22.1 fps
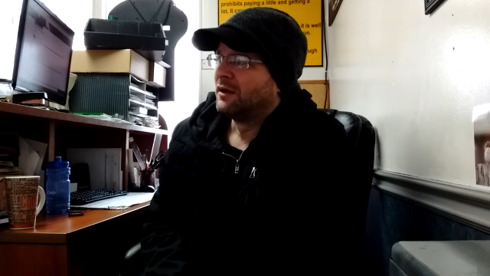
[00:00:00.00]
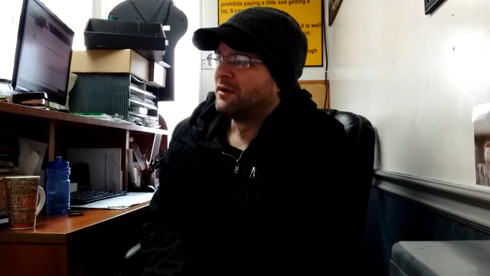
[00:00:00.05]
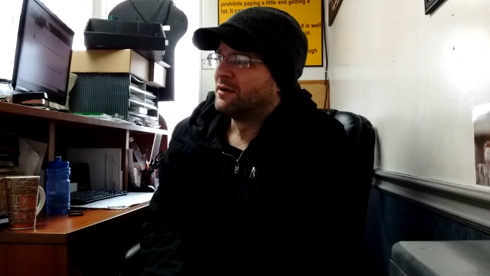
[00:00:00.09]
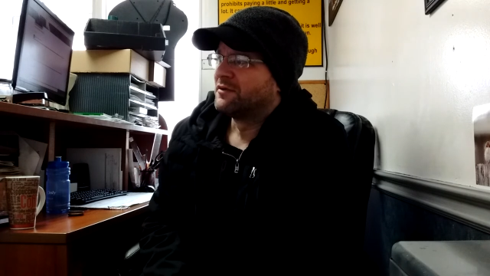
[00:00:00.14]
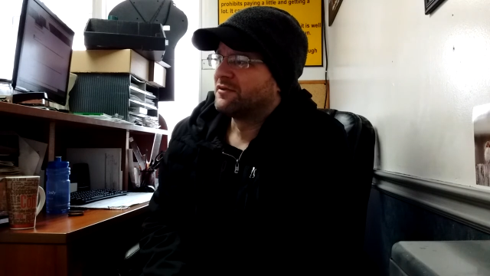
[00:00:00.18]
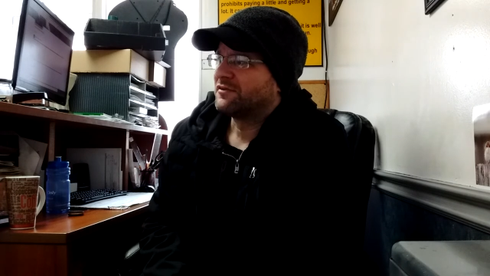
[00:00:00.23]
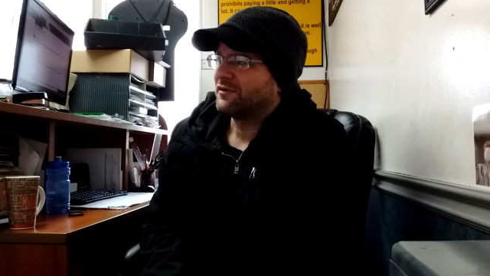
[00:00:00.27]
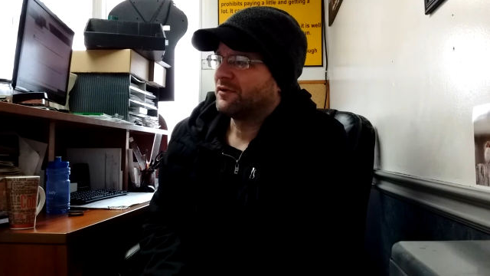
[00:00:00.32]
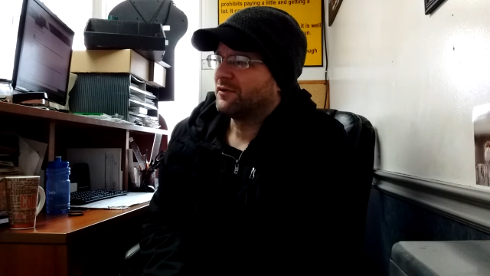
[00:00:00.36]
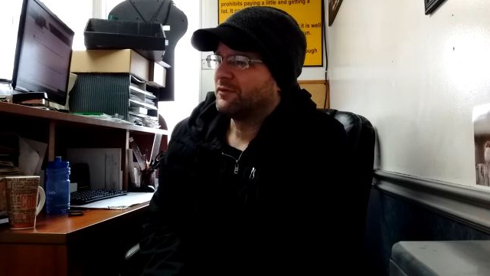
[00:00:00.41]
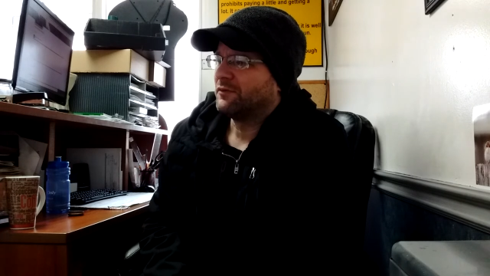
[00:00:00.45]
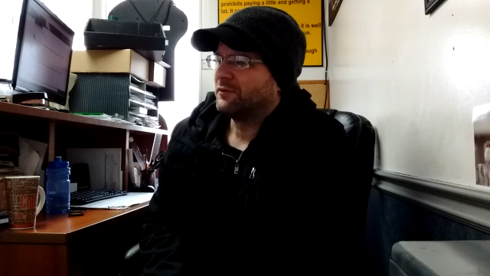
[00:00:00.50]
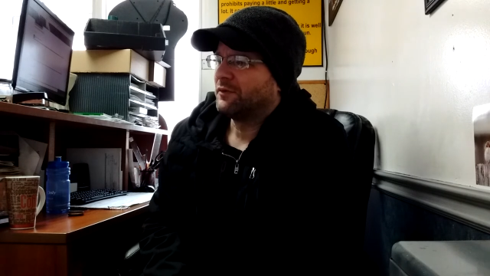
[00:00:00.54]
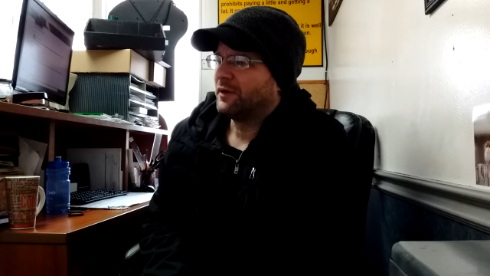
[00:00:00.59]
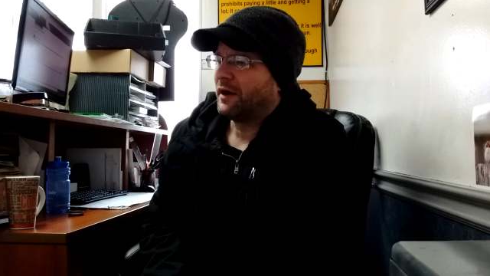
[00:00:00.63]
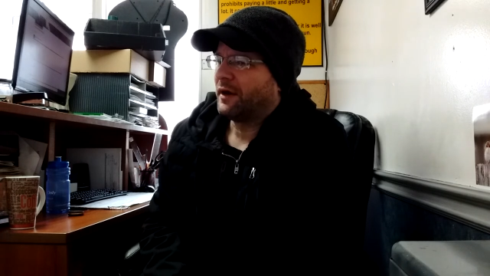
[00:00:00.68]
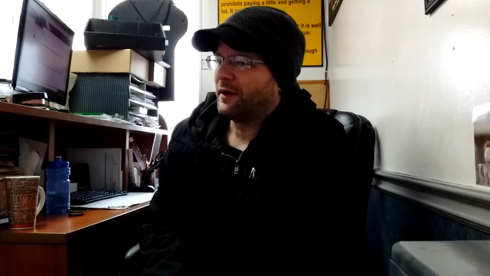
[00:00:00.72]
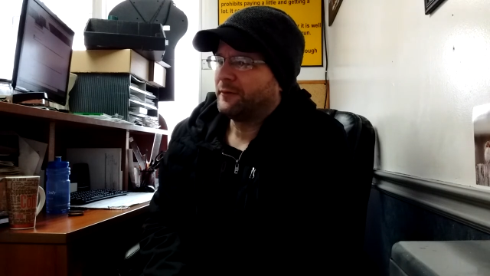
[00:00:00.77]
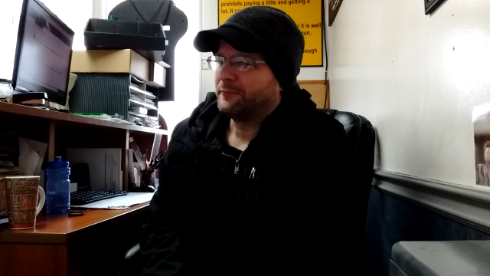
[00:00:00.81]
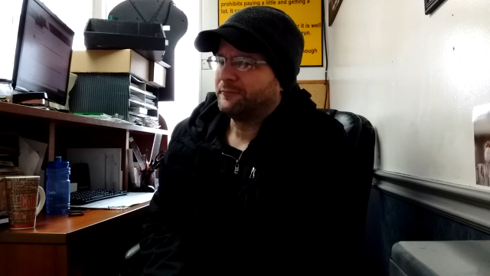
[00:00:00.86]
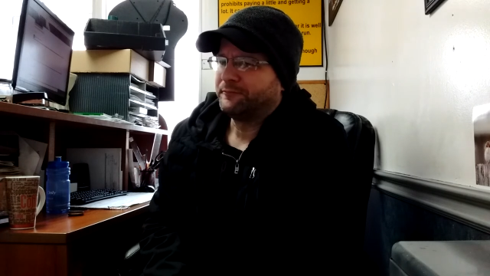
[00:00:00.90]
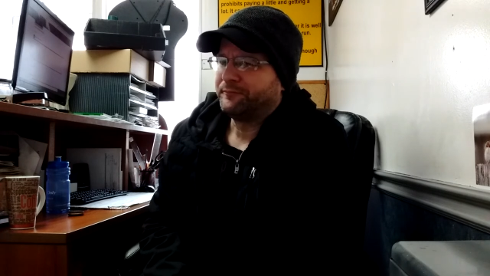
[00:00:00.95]

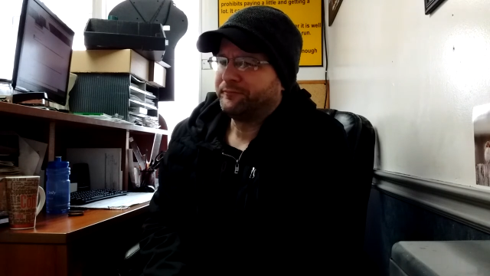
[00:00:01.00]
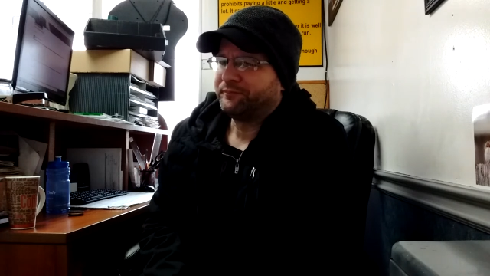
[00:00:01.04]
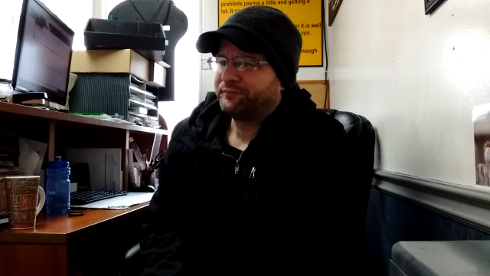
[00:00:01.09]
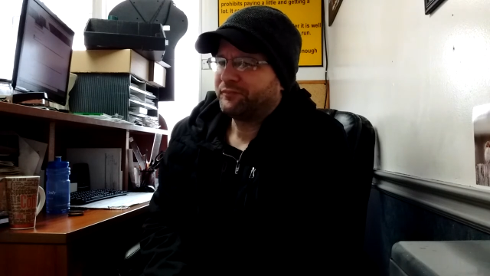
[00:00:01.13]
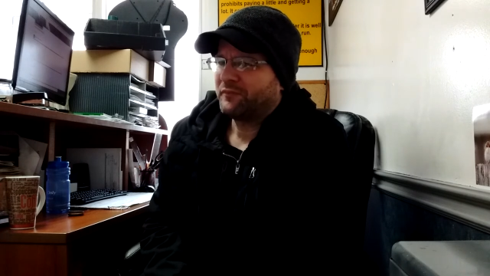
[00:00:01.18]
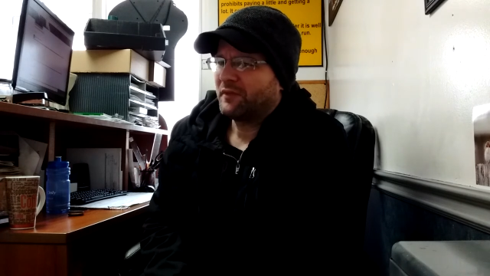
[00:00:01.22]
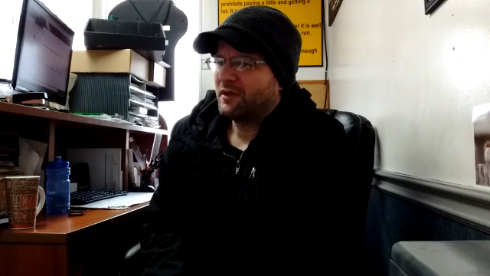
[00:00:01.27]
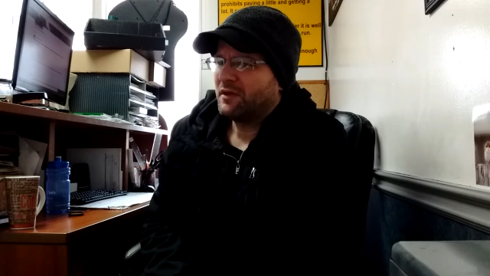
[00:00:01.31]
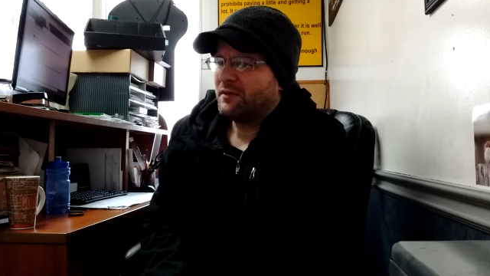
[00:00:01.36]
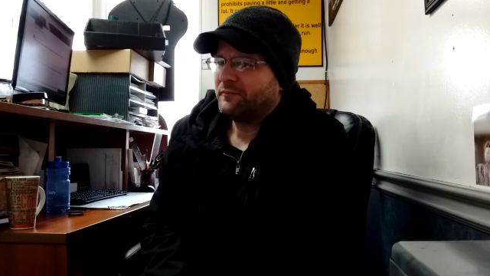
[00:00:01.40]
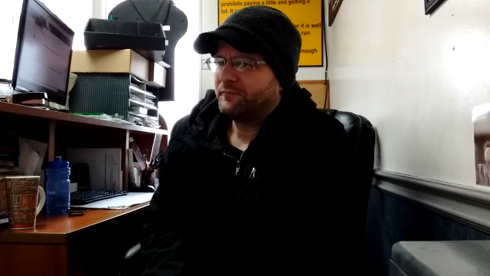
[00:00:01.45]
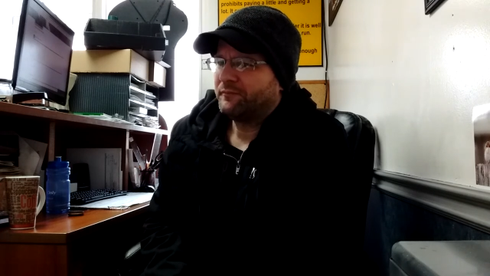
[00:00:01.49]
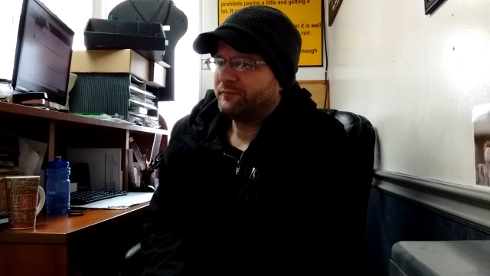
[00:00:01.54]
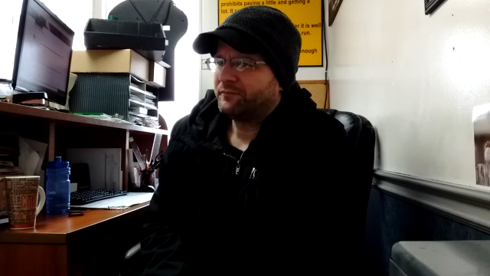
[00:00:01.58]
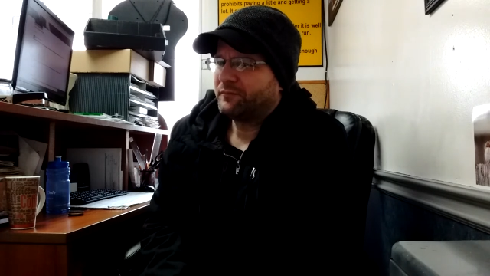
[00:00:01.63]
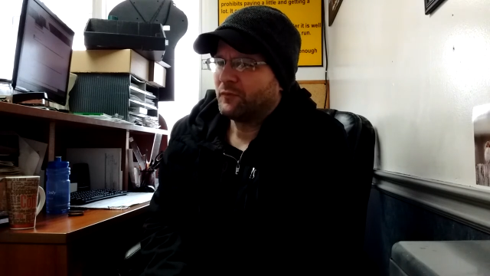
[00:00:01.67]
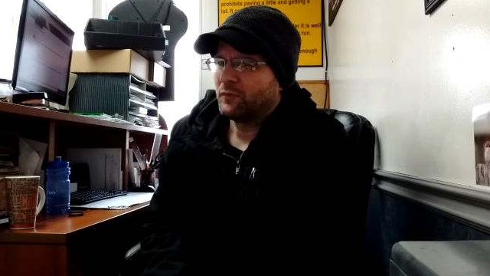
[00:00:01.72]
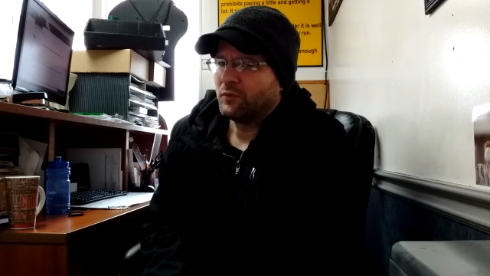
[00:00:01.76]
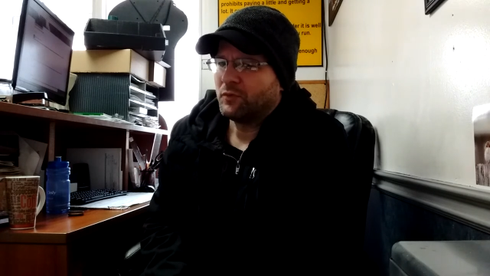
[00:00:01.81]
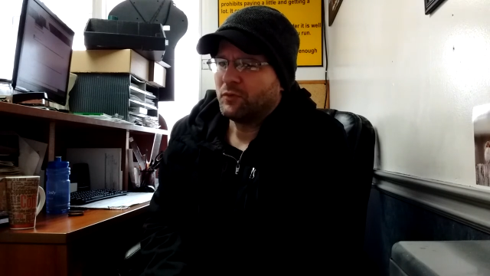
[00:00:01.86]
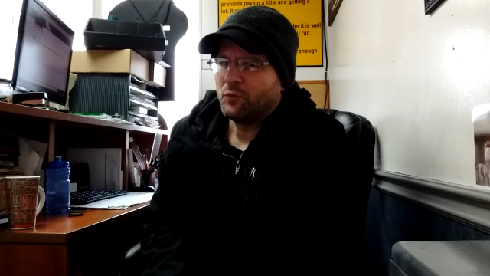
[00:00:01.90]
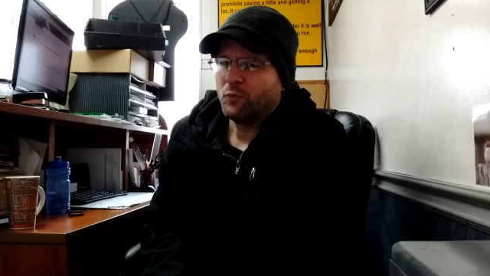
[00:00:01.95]
So
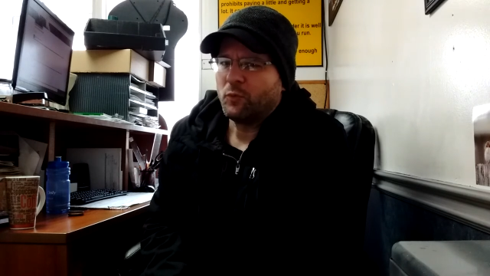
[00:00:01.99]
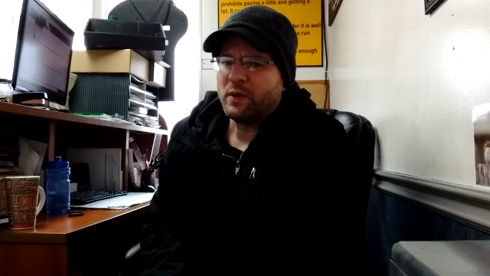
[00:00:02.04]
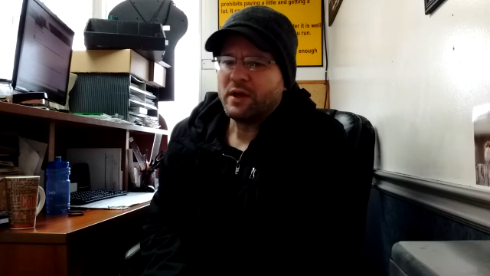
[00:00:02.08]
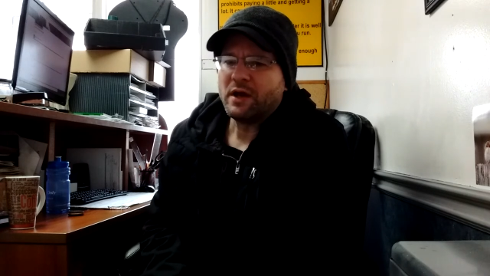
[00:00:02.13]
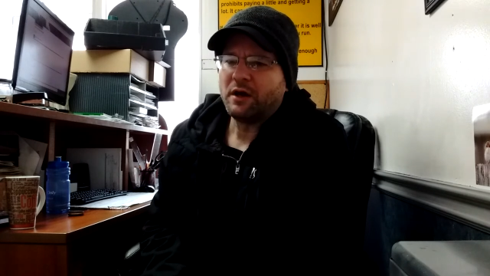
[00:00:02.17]
we